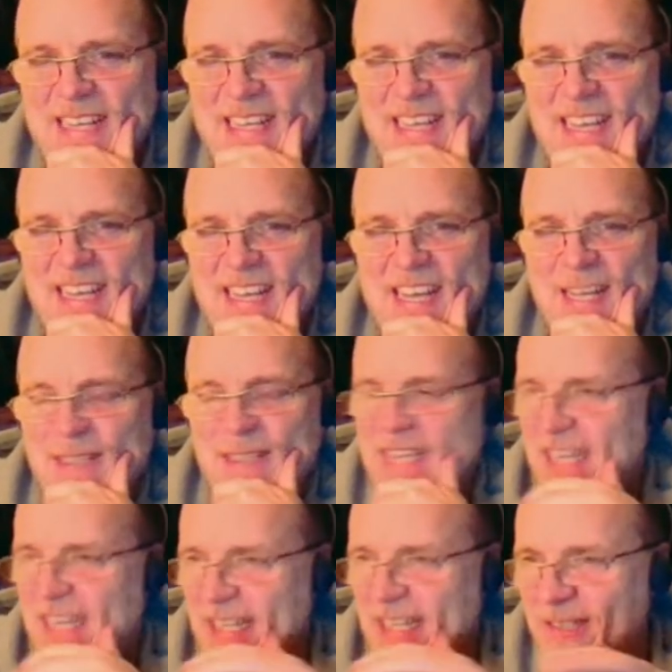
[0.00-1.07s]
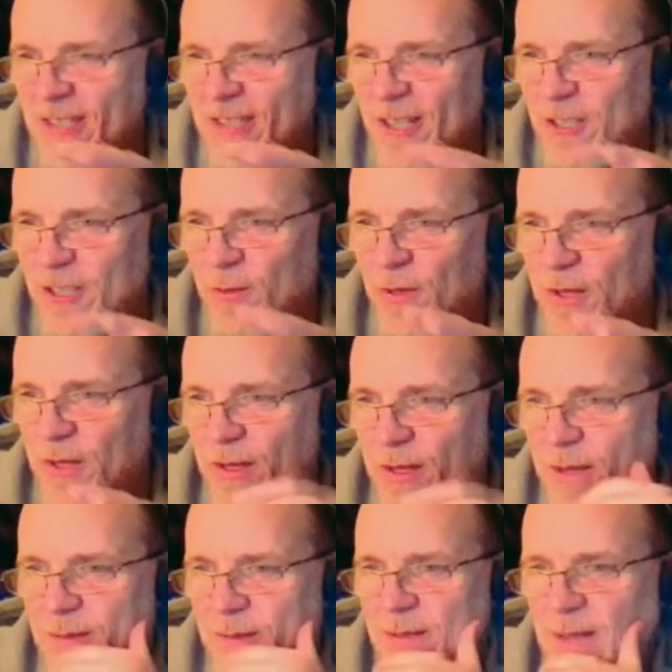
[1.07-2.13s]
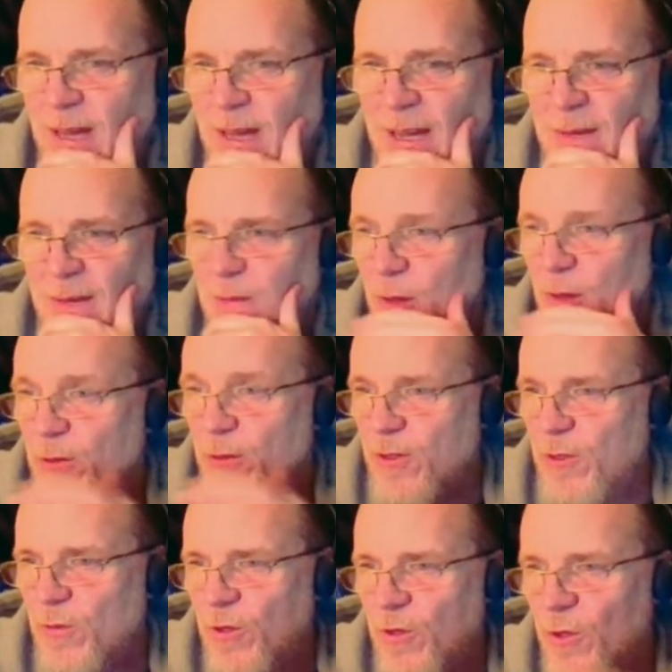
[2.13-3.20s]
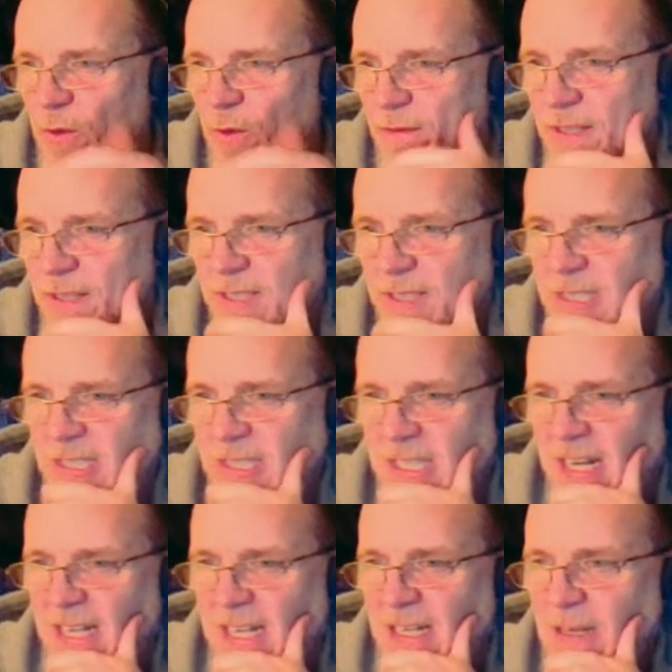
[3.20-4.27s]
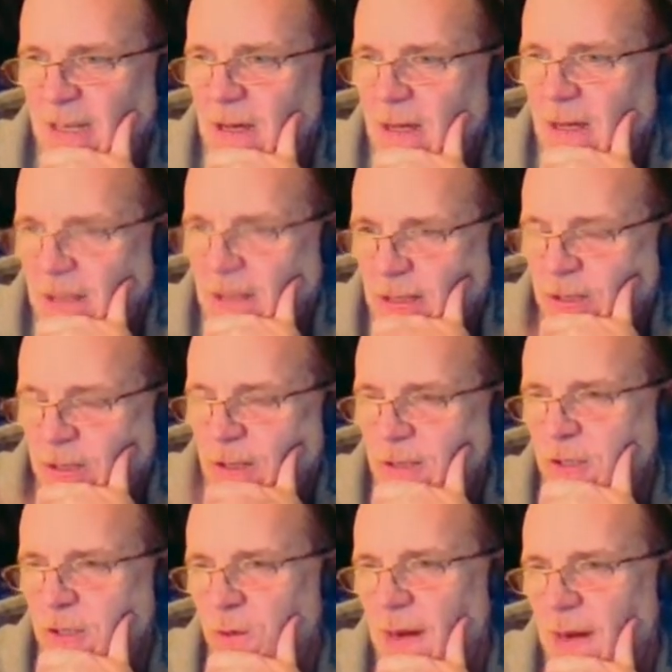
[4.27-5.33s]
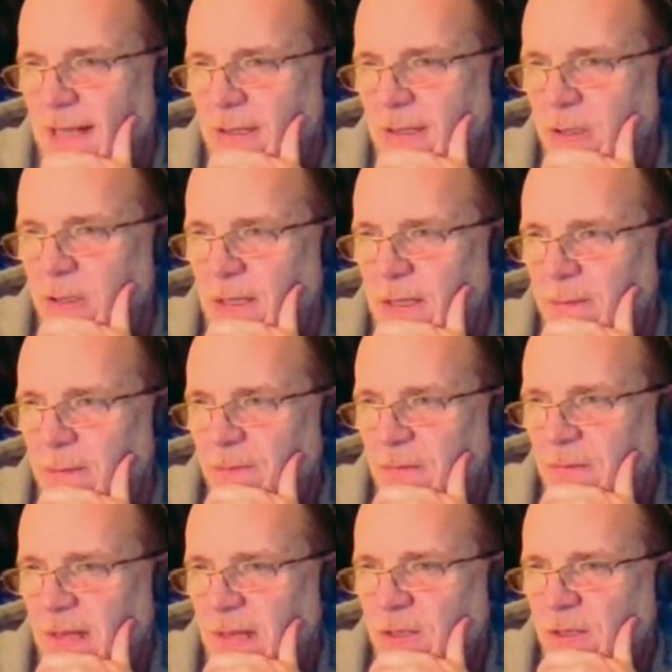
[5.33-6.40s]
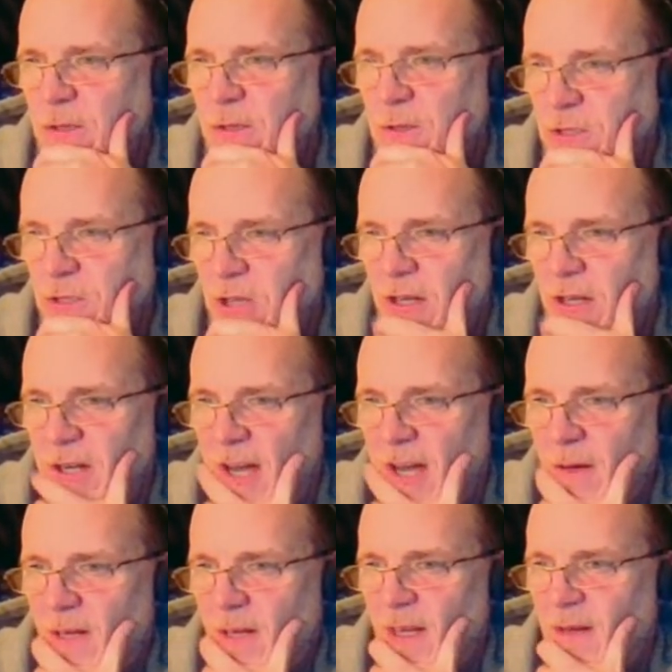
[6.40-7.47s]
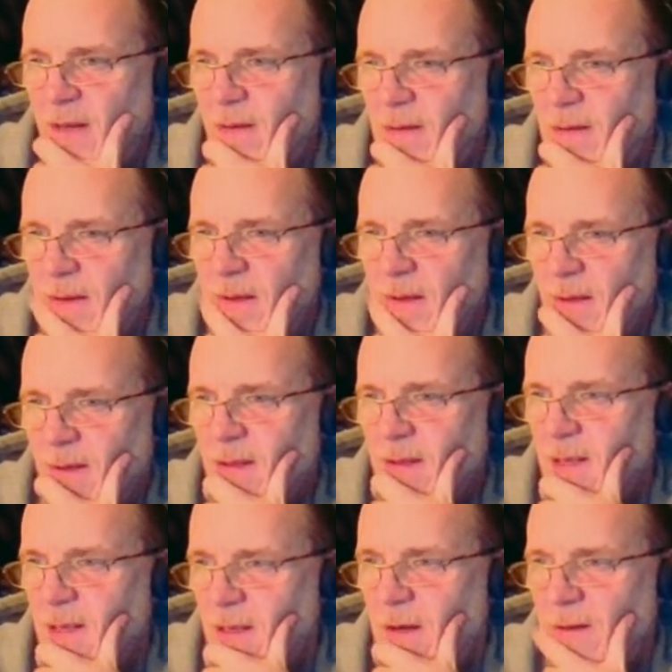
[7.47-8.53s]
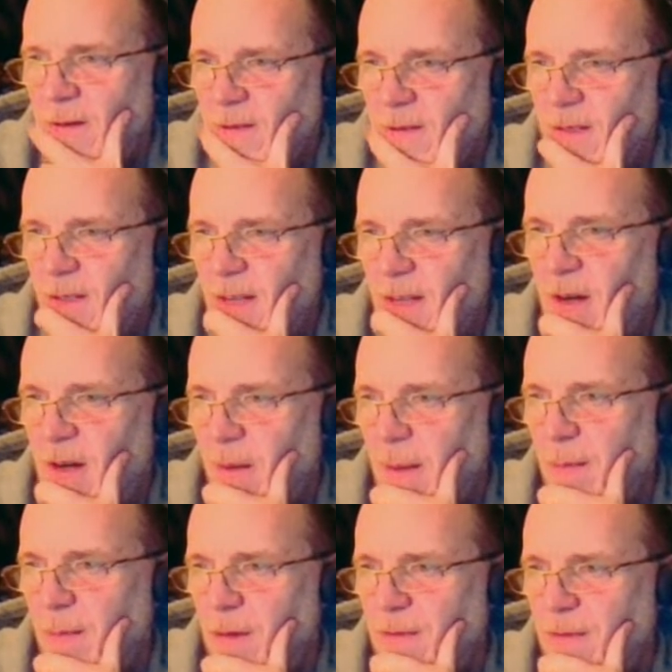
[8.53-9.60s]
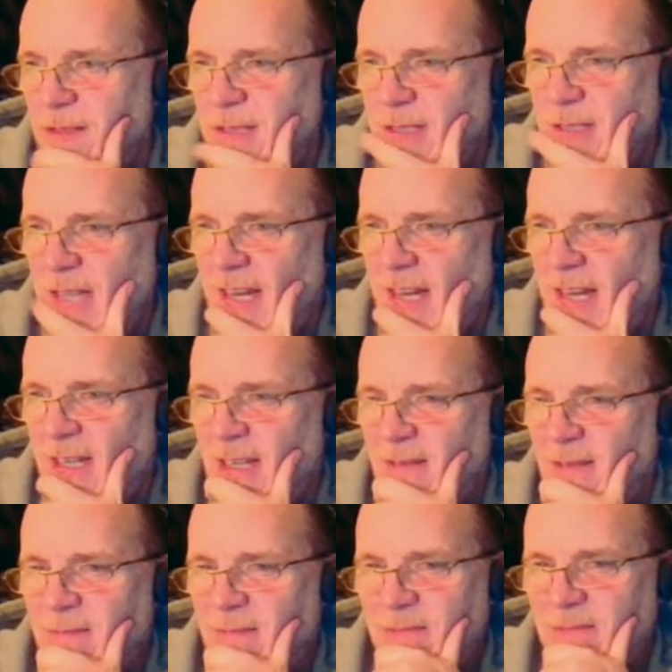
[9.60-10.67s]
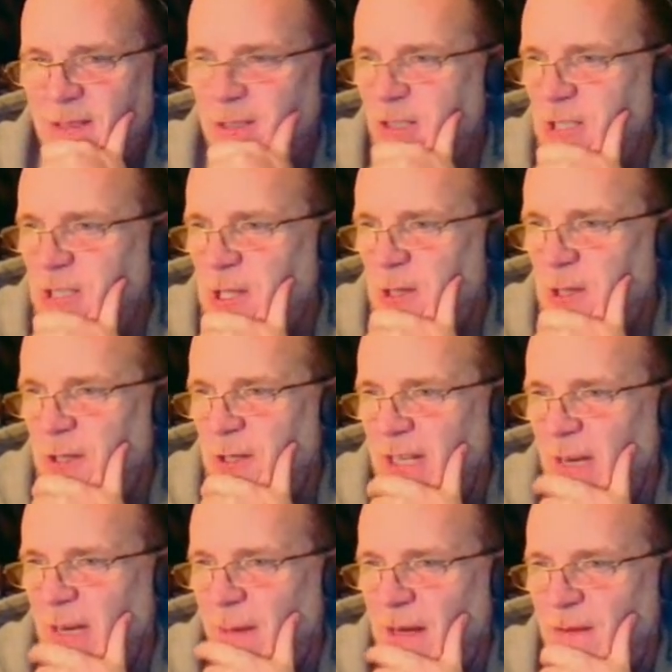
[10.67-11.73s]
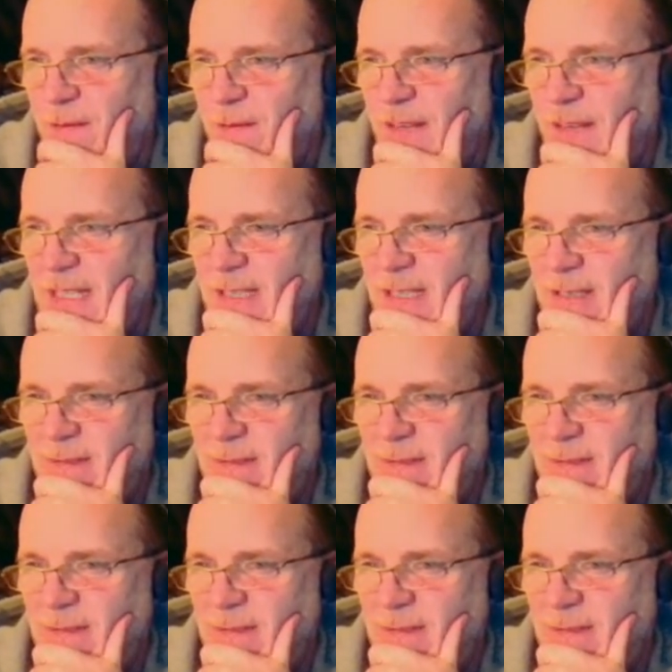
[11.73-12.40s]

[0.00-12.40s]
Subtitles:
And getting in touch with those who knew of this society turned you on to it. So you sought it out, and, you're now a member of the society, just learning about Vaesen.